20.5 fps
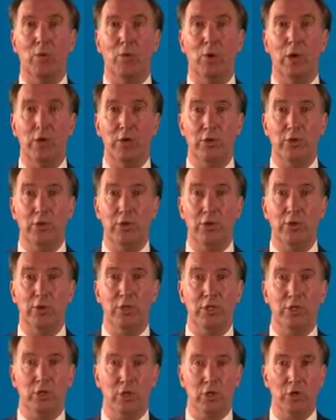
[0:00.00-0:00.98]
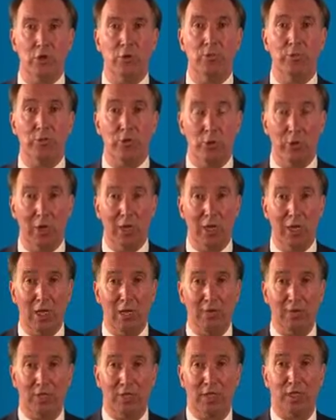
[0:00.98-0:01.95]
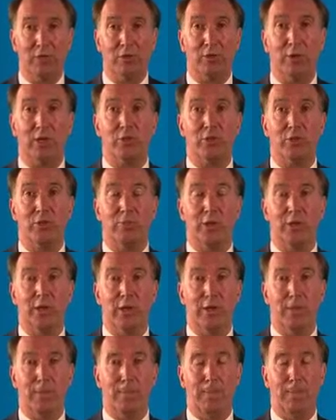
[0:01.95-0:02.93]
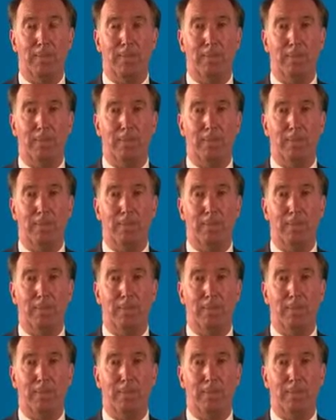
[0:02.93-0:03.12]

why not enjoy a stroll through our lifestyle directory below?